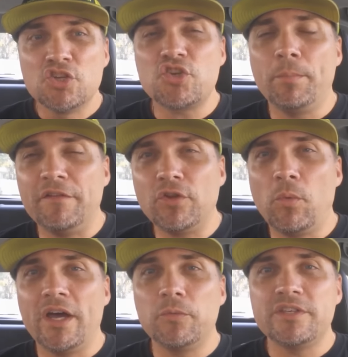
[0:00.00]
Show Buffalo
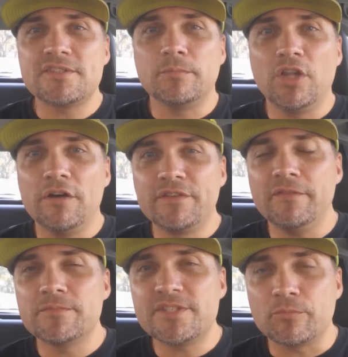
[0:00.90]
Wild Wings some love.
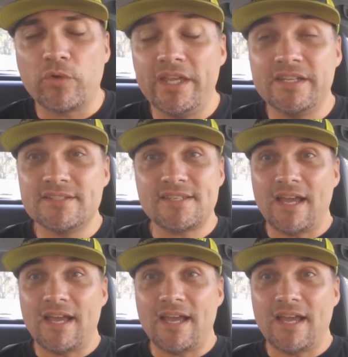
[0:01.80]
Give them some ratings.